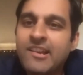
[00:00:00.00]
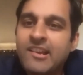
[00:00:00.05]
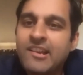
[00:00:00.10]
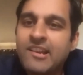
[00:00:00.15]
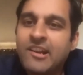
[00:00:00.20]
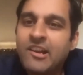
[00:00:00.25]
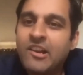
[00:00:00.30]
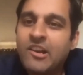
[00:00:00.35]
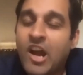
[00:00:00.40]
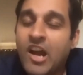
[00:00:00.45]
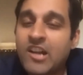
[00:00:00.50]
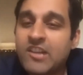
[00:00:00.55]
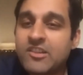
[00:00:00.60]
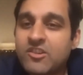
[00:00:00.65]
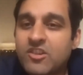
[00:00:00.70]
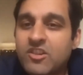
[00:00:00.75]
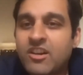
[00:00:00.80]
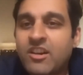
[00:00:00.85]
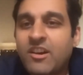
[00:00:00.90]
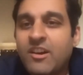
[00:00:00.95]
large
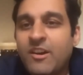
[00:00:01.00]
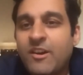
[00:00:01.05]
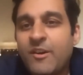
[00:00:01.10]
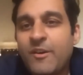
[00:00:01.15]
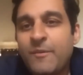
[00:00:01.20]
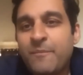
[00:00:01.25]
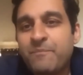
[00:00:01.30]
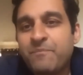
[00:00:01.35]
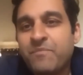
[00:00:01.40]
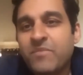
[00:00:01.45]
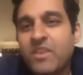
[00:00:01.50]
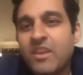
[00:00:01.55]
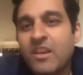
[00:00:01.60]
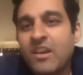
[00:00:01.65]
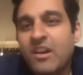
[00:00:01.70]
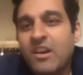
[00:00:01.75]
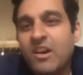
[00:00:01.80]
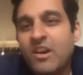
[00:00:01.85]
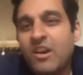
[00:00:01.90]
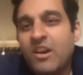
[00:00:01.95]

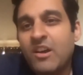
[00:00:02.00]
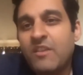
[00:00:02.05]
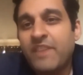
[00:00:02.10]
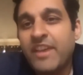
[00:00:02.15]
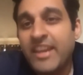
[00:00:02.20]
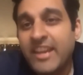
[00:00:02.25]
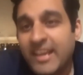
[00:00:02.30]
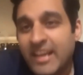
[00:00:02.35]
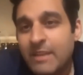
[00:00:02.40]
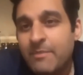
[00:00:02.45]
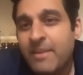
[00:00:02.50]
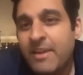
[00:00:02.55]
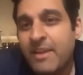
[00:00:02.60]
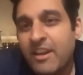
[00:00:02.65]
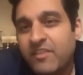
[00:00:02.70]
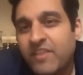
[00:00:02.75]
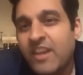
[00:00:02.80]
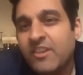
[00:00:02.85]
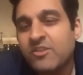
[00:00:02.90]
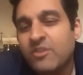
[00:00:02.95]
vehicle
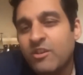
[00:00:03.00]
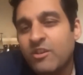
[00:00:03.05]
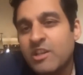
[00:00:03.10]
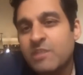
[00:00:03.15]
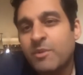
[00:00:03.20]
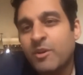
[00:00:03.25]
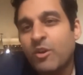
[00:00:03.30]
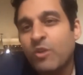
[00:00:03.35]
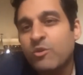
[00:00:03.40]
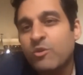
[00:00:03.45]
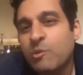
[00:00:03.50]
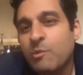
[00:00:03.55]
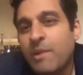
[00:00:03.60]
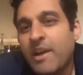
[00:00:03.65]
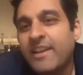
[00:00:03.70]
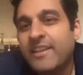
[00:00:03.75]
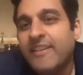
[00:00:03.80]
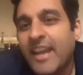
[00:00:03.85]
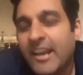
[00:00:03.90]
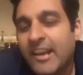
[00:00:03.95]
manufacturers, but also
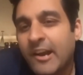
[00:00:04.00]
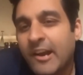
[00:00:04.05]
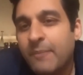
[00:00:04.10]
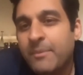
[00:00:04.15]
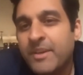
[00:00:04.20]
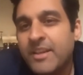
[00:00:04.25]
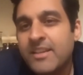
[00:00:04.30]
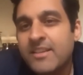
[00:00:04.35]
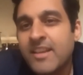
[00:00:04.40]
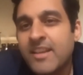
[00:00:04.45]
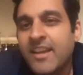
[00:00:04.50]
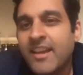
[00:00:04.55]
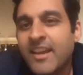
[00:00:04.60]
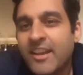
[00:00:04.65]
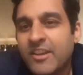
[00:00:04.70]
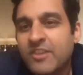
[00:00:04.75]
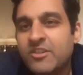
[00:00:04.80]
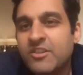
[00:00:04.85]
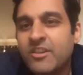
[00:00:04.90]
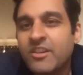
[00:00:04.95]
by tech companies like
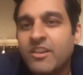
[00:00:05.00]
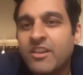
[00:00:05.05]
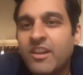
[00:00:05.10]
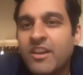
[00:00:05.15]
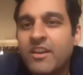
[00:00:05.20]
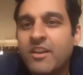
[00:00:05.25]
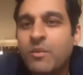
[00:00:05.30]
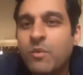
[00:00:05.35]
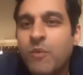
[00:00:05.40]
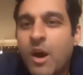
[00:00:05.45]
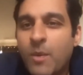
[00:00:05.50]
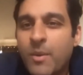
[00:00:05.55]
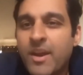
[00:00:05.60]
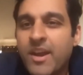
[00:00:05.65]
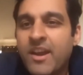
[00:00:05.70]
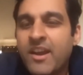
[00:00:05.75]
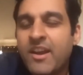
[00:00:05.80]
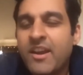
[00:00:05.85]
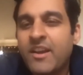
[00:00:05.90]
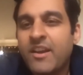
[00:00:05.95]
Ericsson and
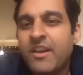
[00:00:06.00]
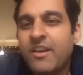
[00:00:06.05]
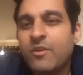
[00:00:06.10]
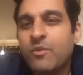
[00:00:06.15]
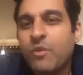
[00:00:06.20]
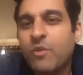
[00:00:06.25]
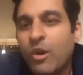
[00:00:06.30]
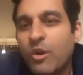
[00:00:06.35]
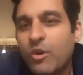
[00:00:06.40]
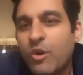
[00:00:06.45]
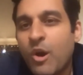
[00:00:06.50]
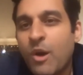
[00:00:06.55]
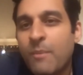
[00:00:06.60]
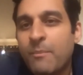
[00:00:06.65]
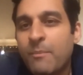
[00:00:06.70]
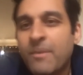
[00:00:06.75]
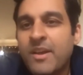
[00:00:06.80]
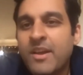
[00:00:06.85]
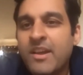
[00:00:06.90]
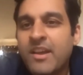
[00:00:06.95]
Huawei and Qualcomm,
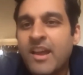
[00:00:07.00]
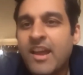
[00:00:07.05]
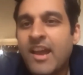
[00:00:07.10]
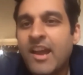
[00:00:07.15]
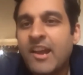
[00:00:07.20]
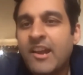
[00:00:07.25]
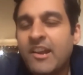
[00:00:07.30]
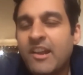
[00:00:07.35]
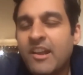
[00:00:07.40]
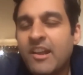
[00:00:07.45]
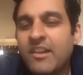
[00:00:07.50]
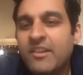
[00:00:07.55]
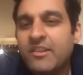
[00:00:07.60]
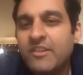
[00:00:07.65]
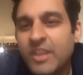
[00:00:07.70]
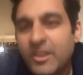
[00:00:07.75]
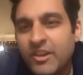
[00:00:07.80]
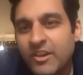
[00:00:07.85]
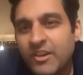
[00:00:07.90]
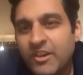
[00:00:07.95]
and
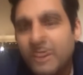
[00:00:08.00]
their